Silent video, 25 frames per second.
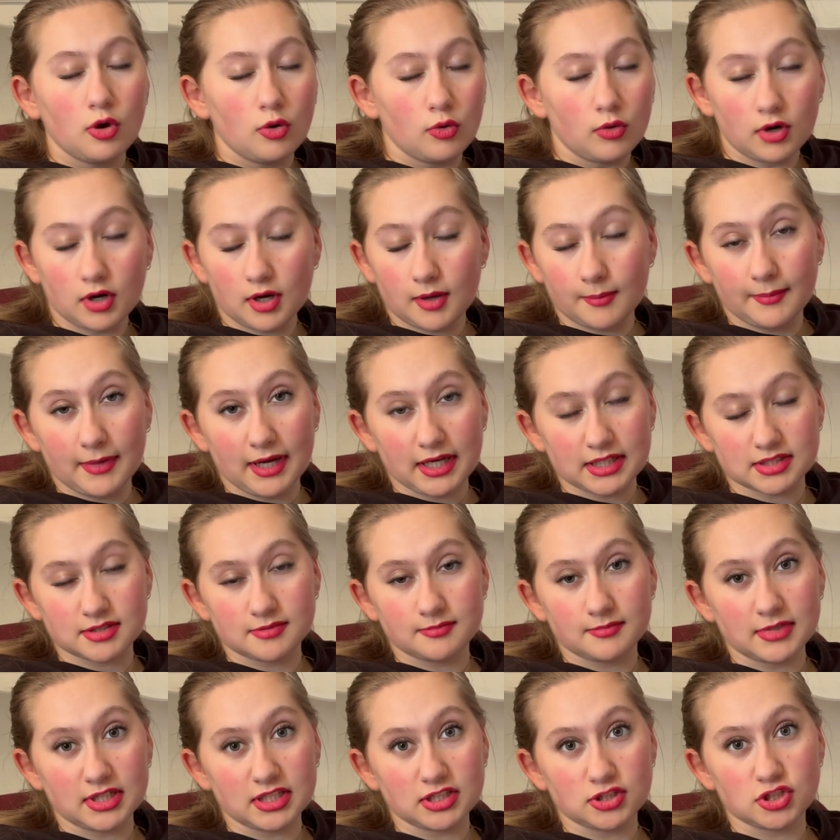Welcome back
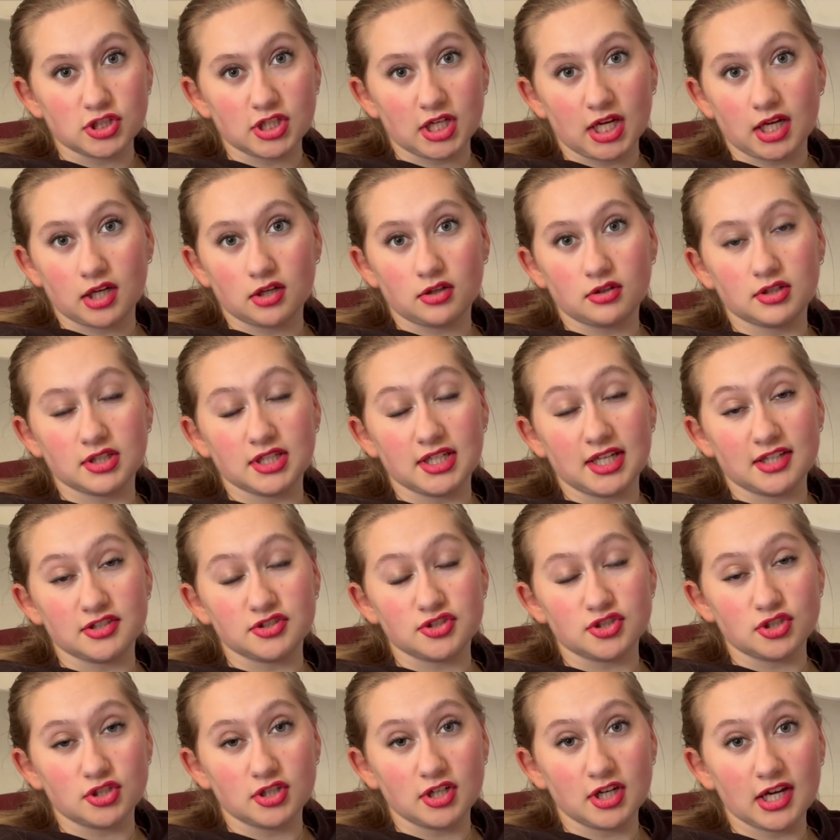to my channel.
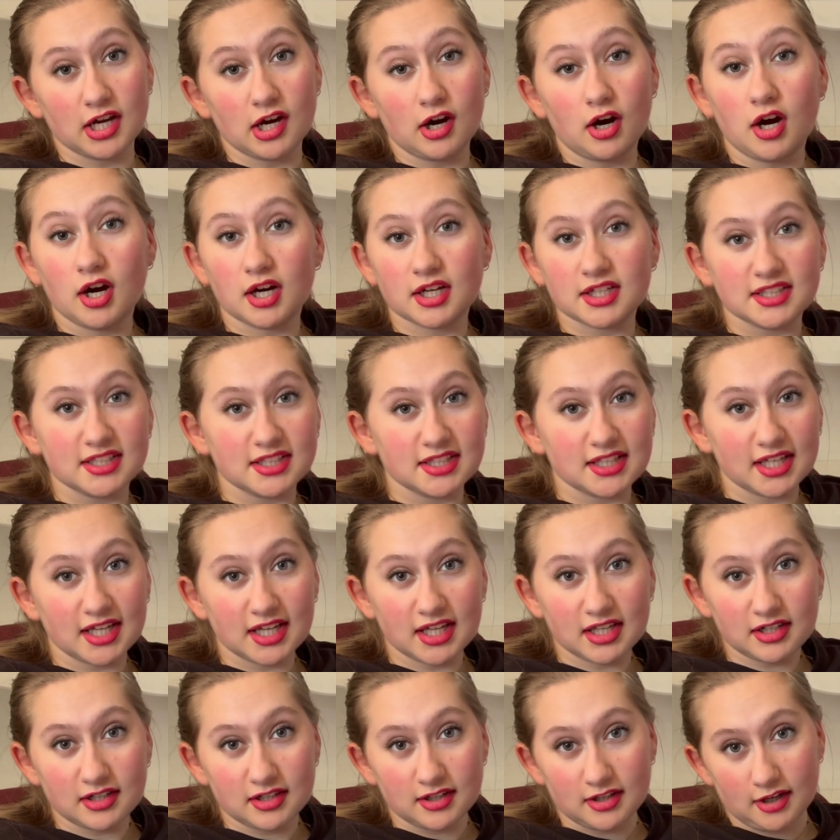Yesterday, Hockey
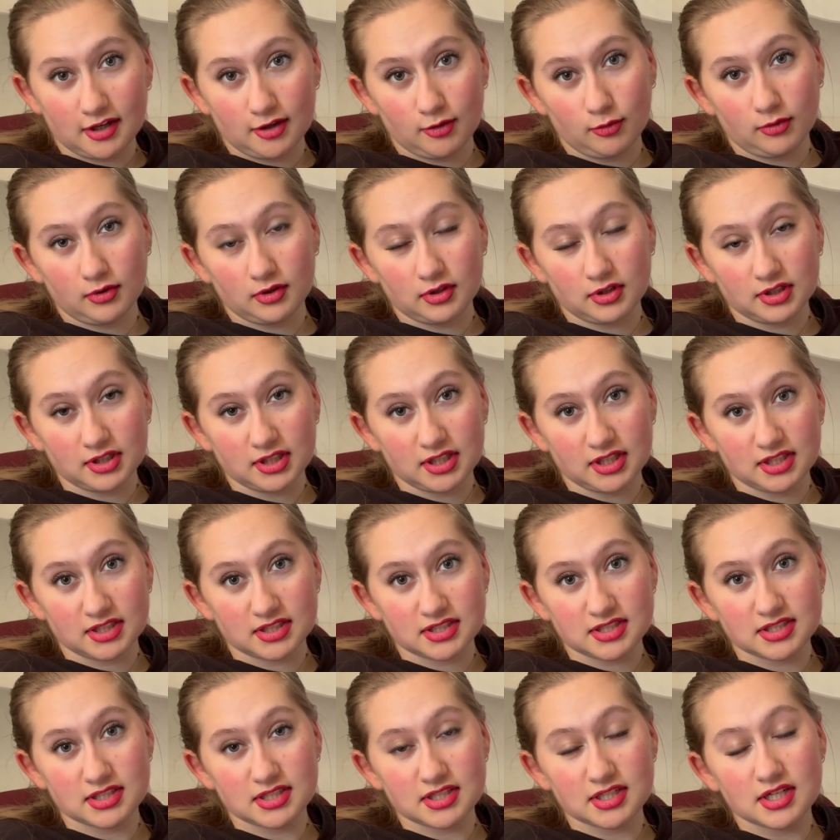Canada
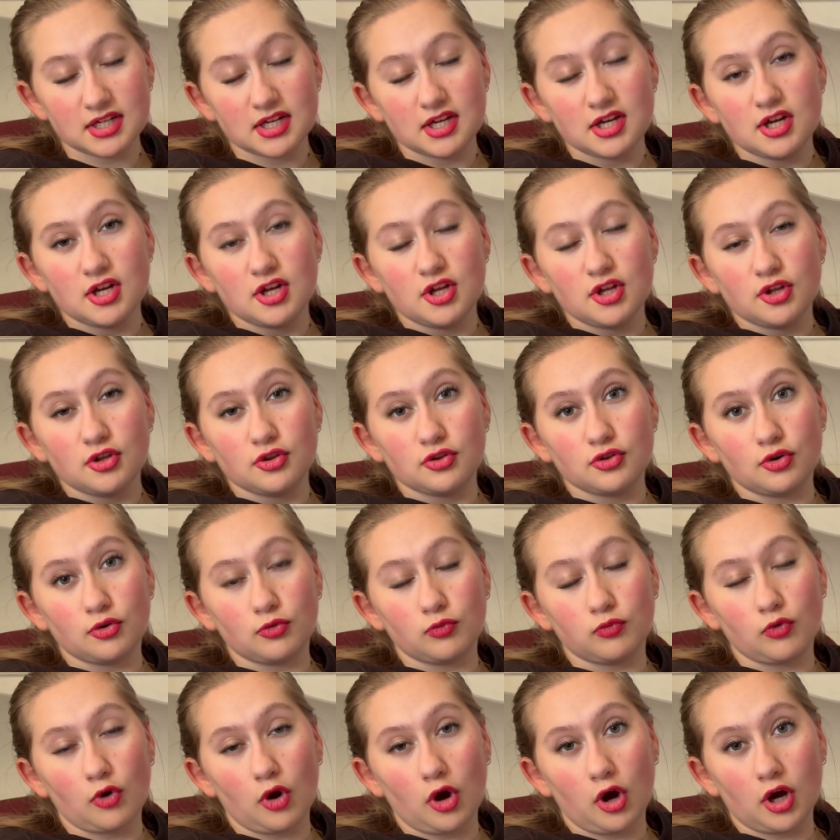released the
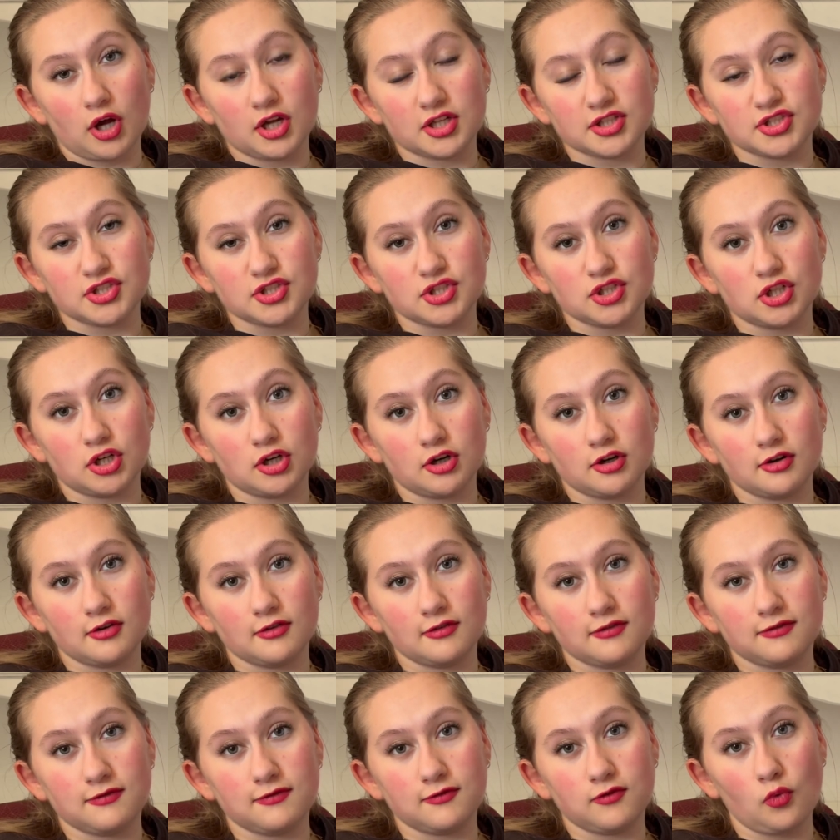roster
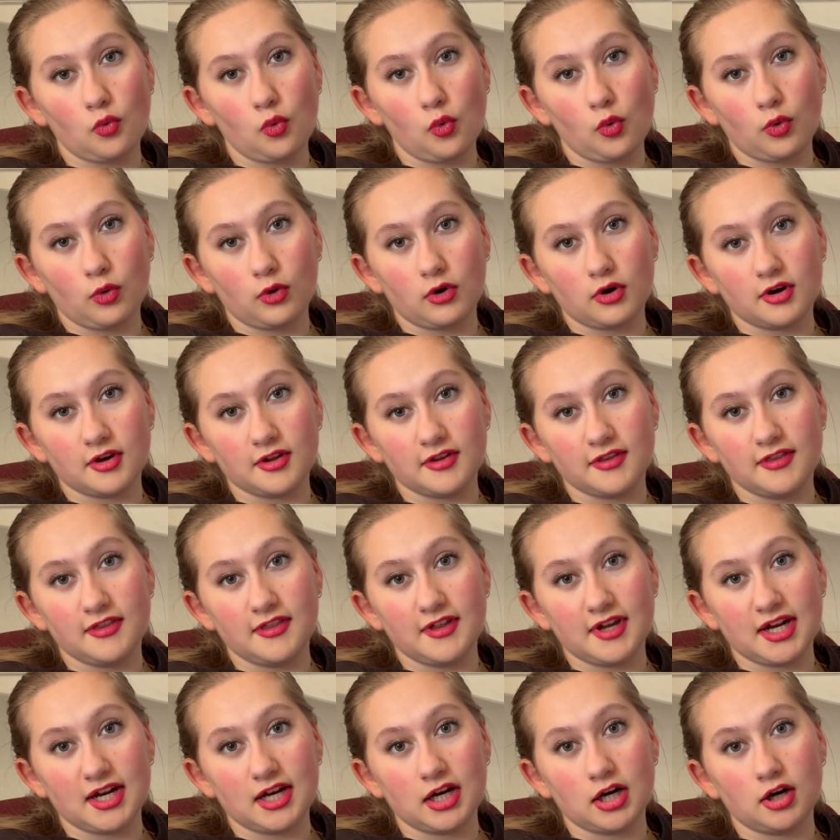for
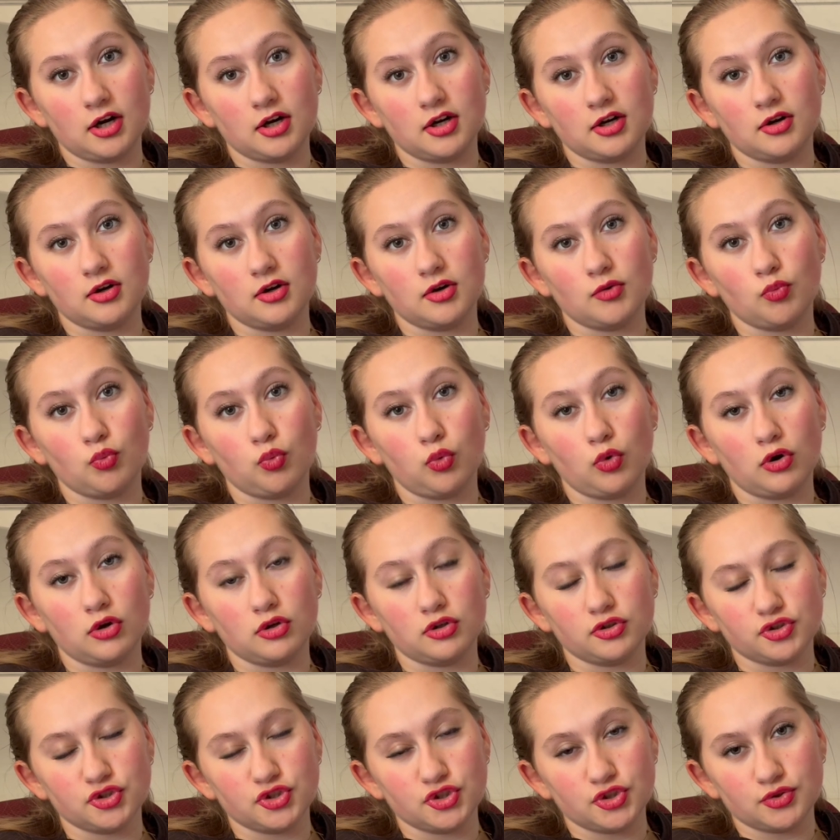their
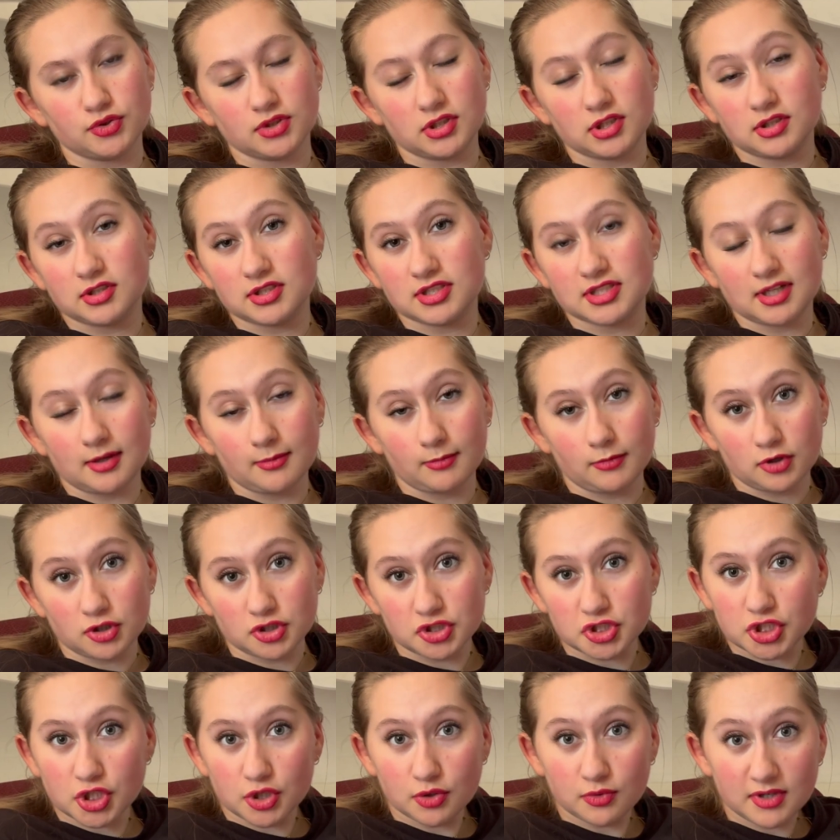World Junior Summer
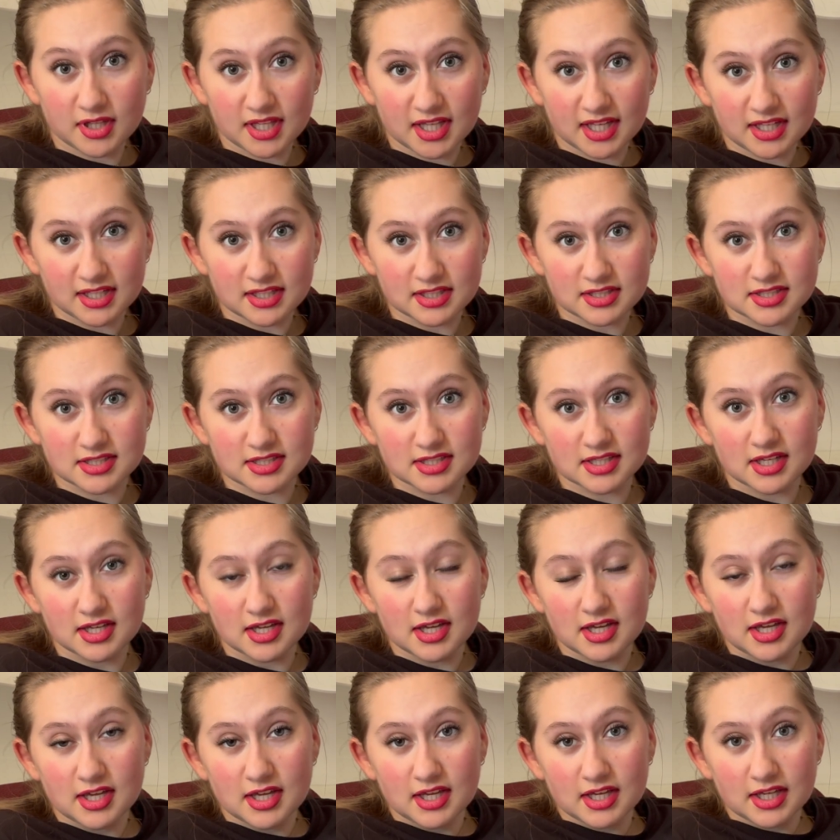Showcase
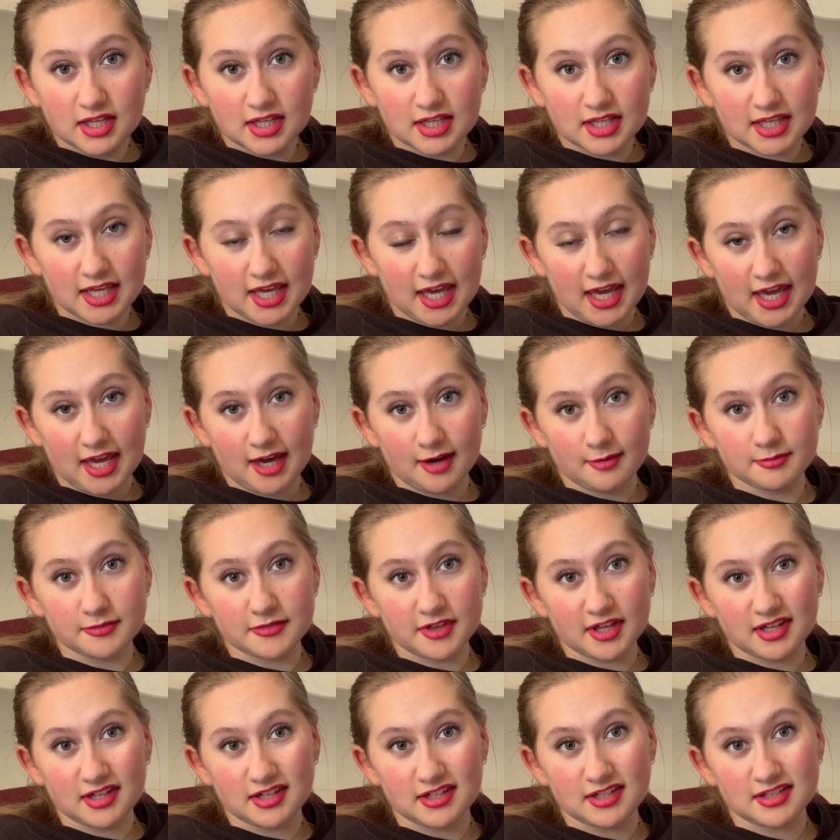camp
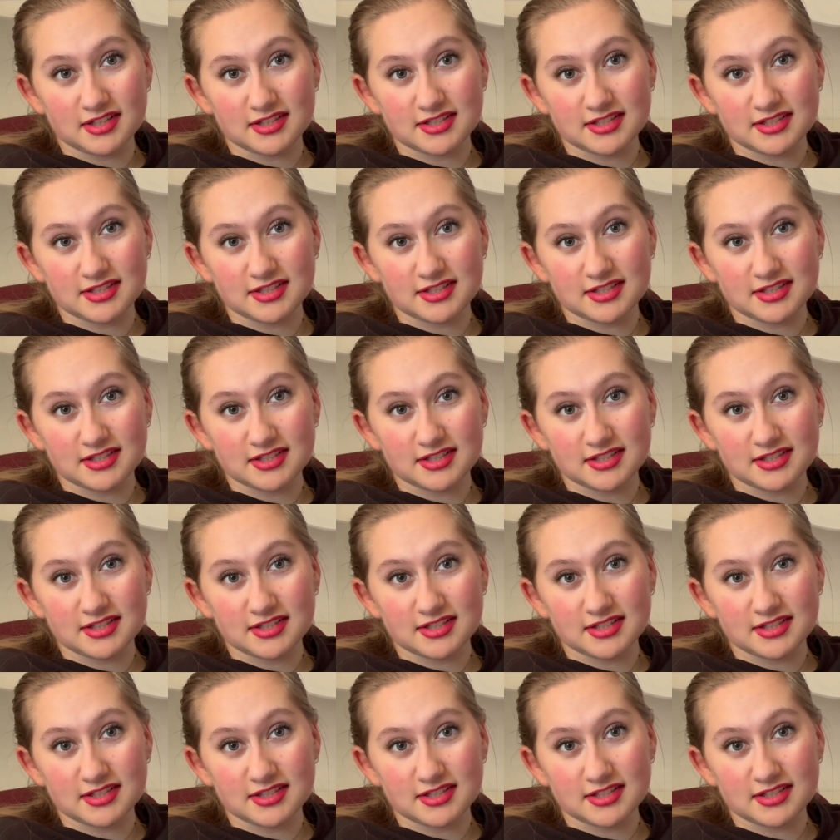that